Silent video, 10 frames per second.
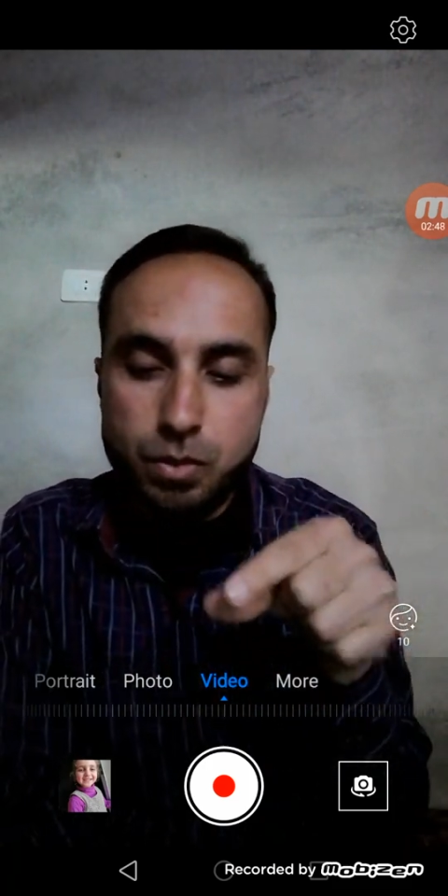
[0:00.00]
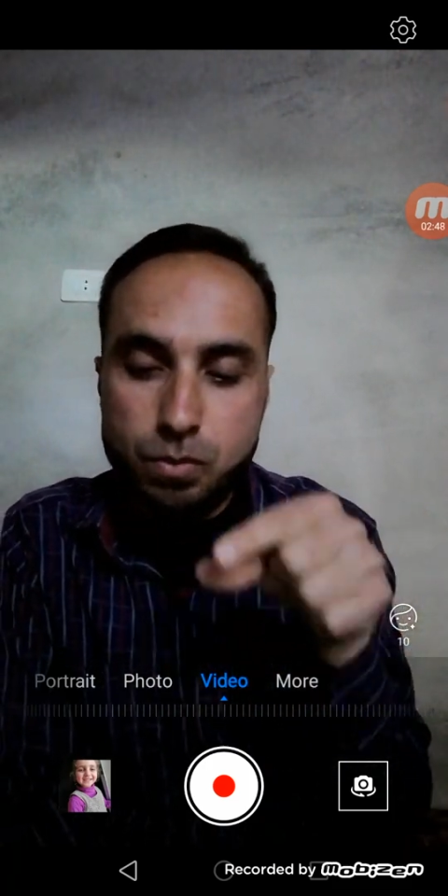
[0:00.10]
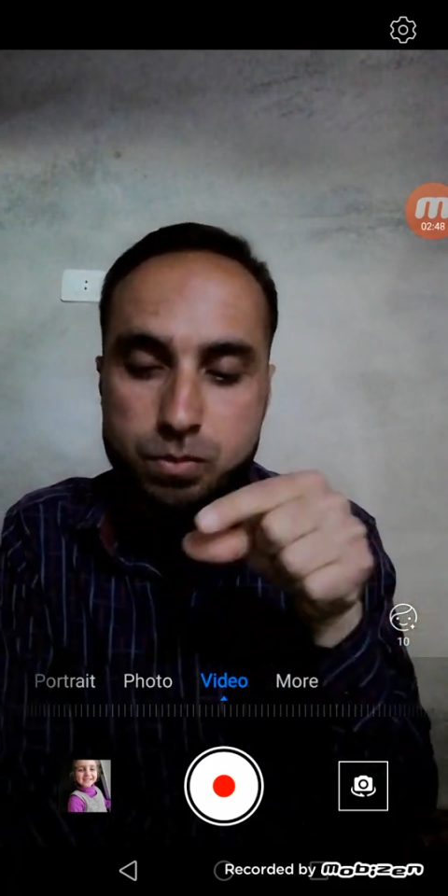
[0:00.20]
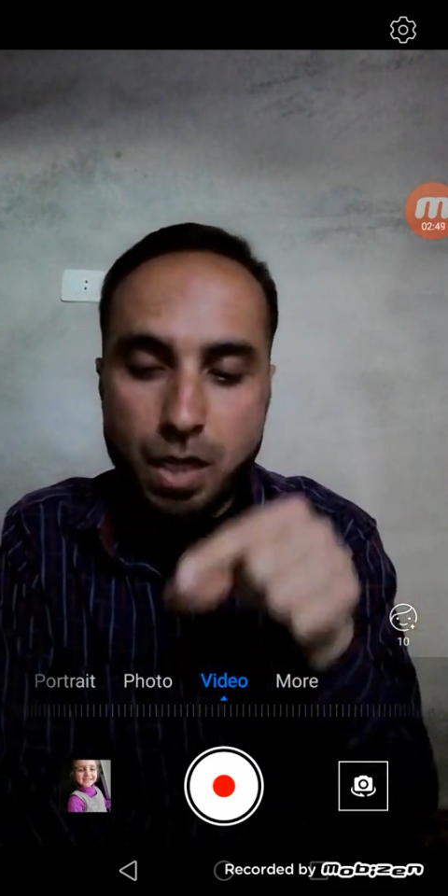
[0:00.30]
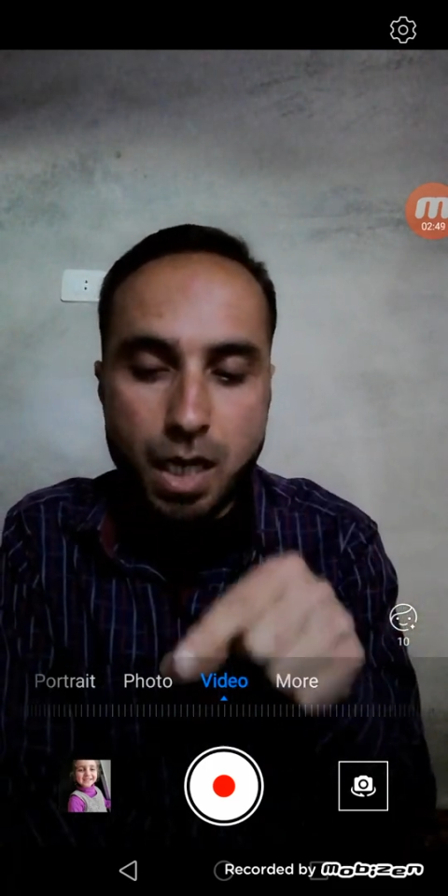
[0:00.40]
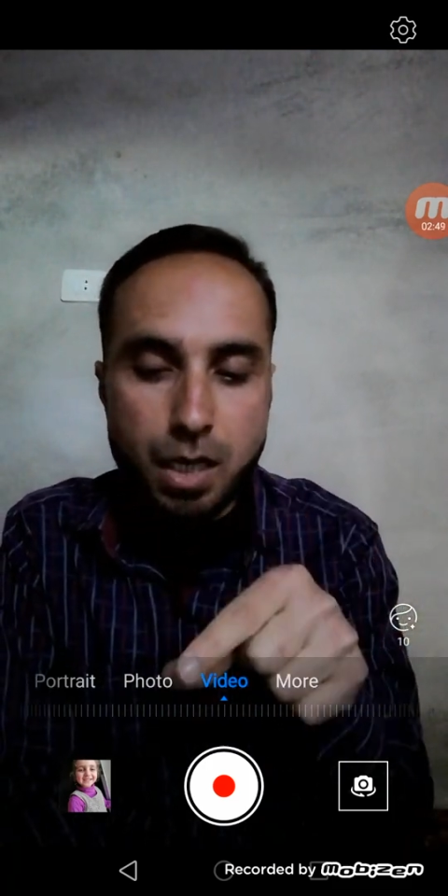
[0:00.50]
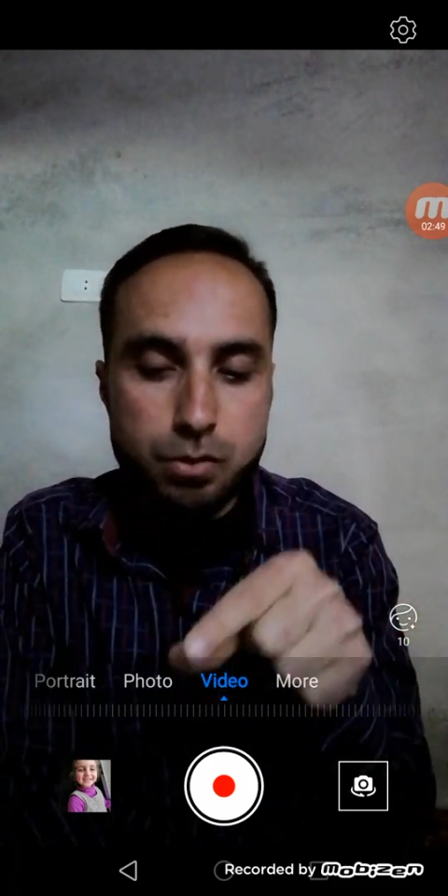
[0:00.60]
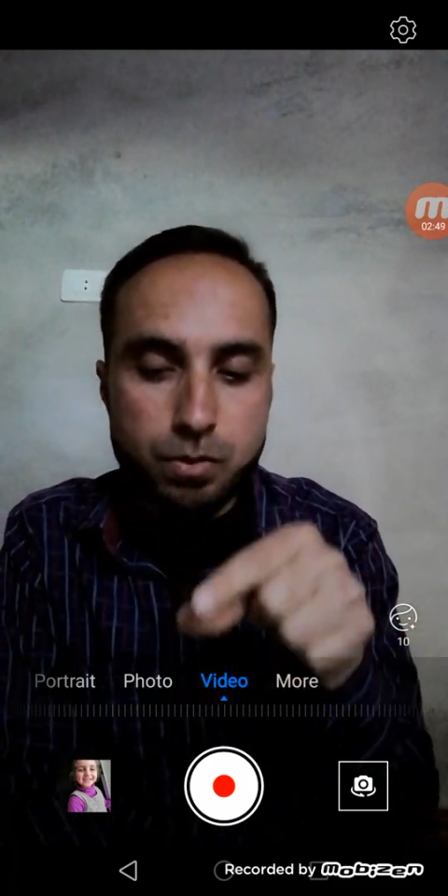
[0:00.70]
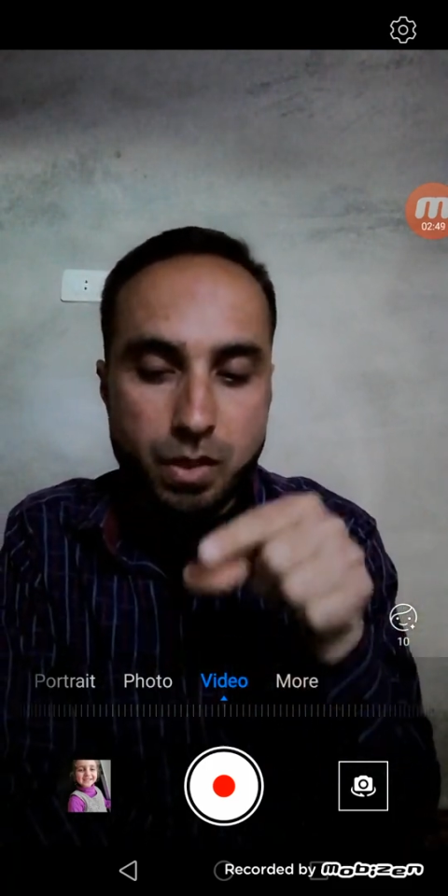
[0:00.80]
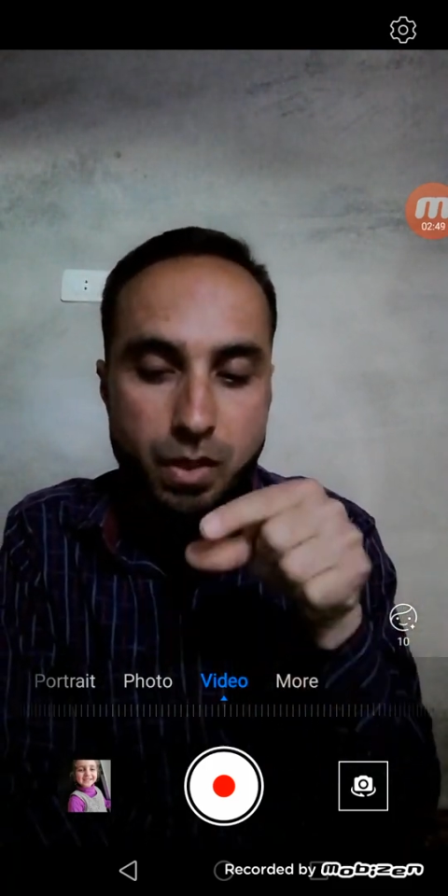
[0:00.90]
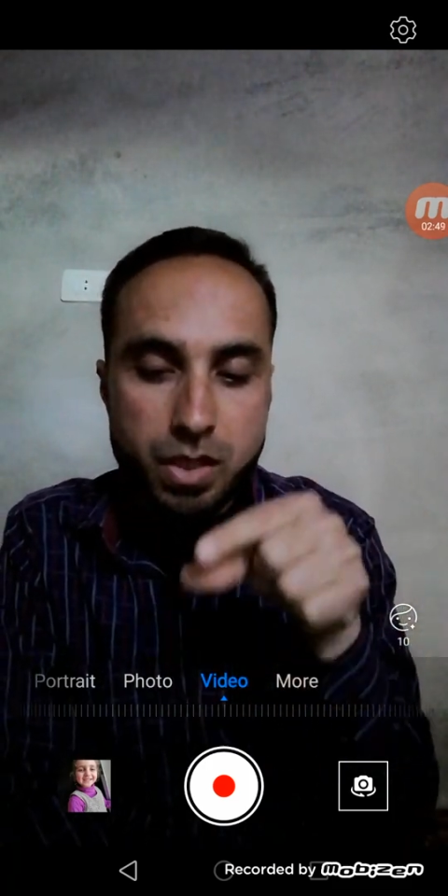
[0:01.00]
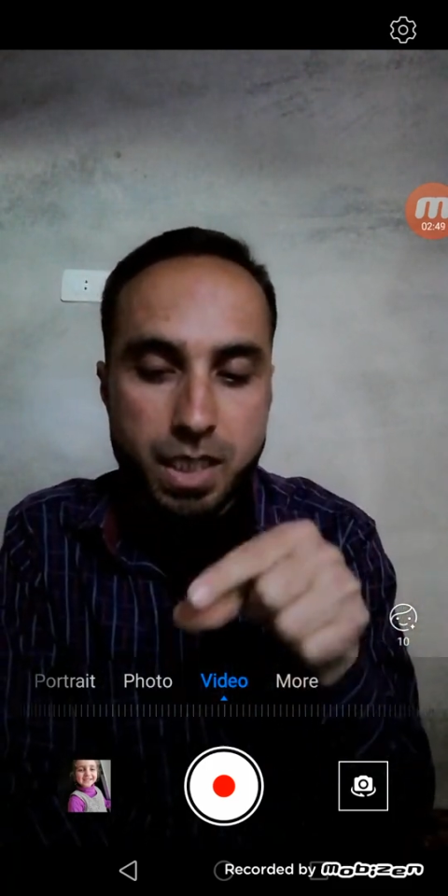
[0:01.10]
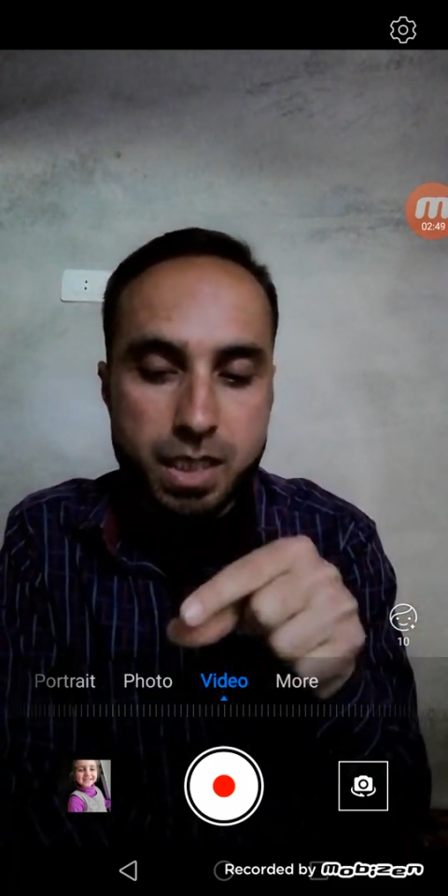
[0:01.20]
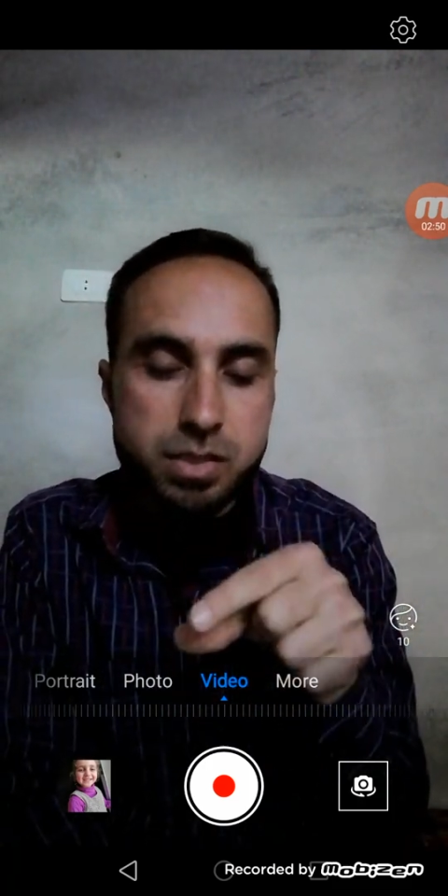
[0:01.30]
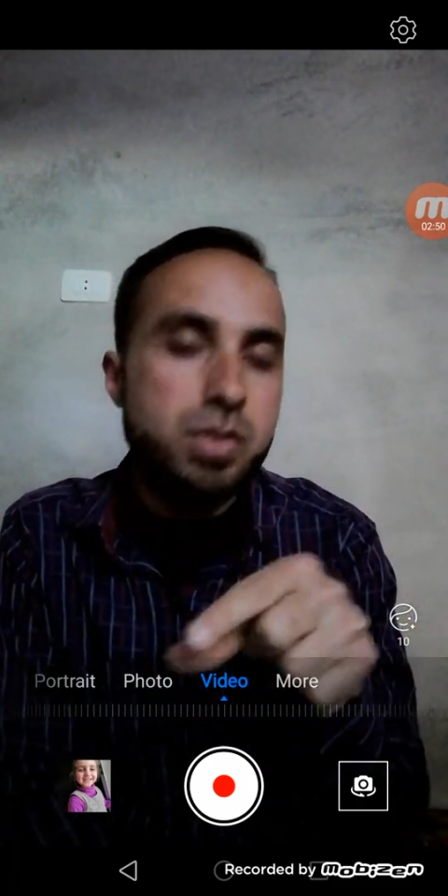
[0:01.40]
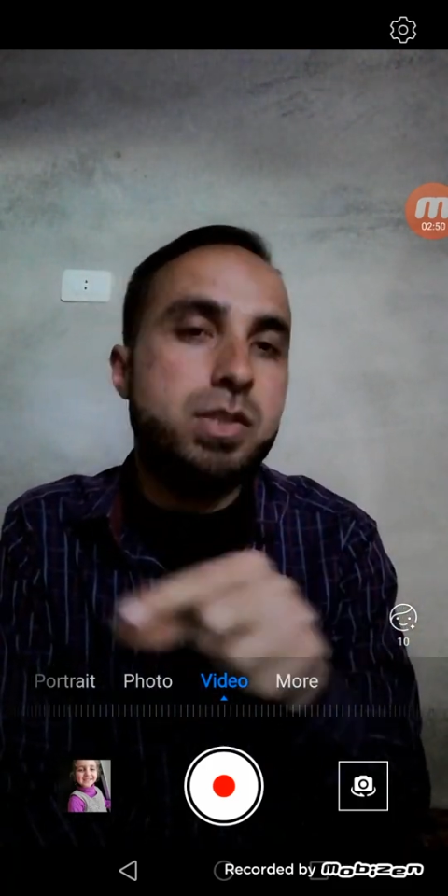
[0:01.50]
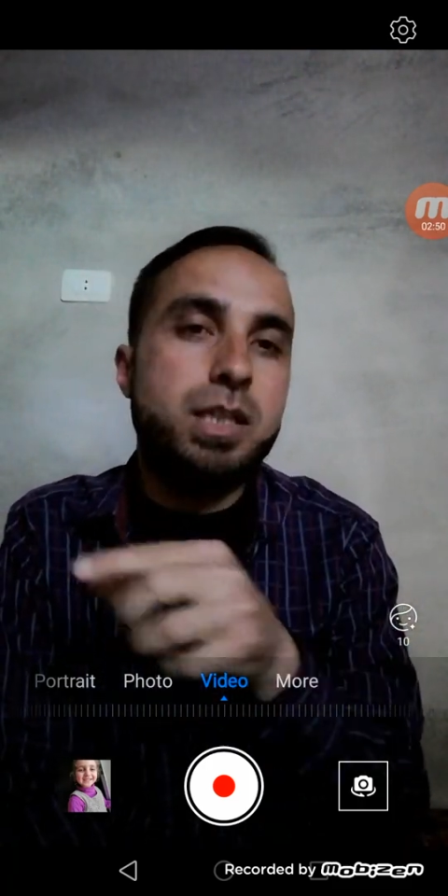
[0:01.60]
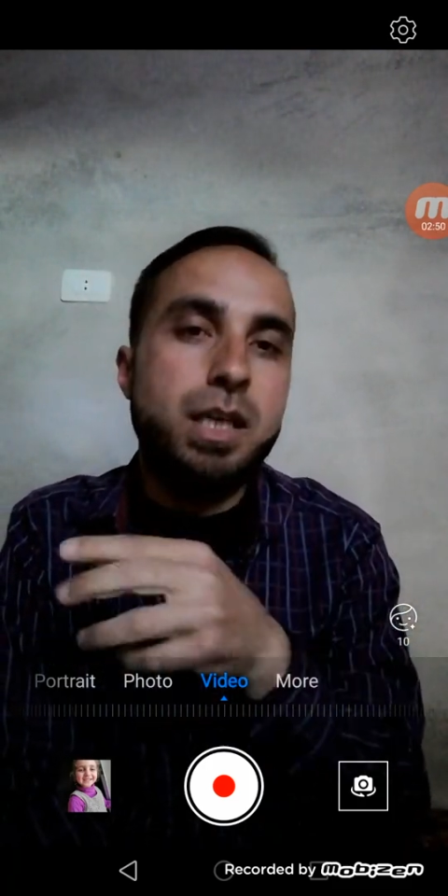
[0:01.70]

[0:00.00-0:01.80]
Wow, that's